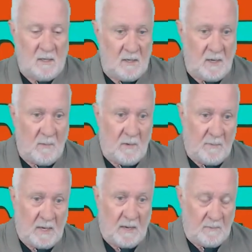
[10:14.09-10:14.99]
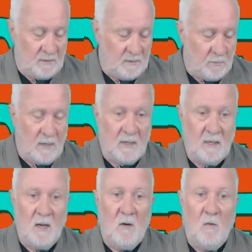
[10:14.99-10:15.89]
Am I becoming sweaty?
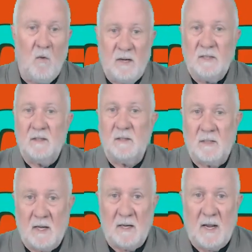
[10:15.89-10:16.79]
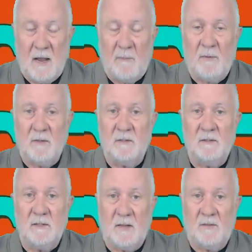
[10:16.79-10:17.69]
What is it that happens
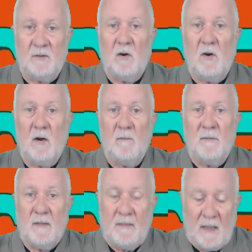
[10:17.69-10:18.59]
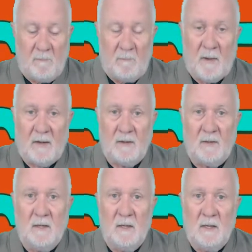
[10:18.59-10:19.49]
at the time that that button
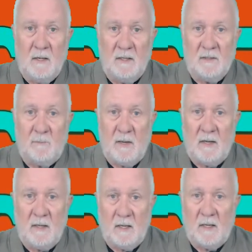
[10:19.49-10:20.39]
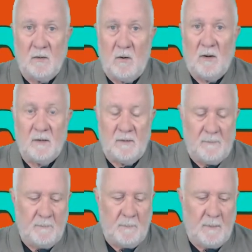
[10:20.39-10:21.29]
is being ignited?
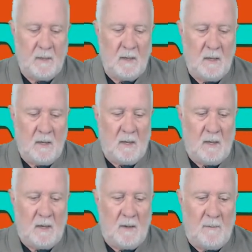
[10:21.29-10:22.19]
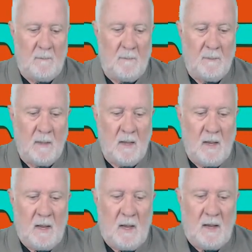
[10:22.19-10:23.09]

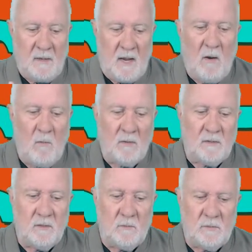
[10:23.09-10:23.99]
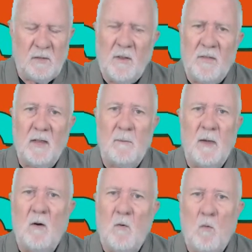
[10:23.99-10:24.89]
And now I want you also to think
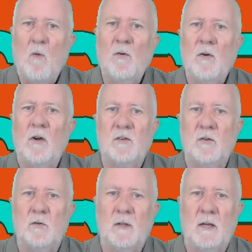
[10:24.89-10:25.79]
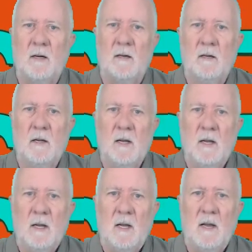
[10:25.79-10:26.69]
about, what would I do then
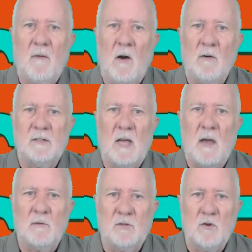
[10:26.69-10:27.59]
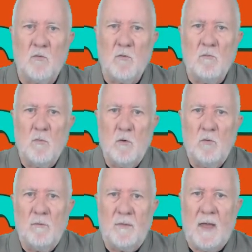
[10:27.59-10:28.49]
if I was able to
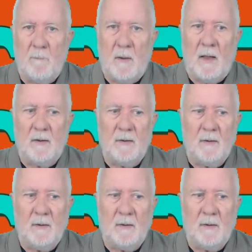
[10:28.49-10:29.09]
remove that button?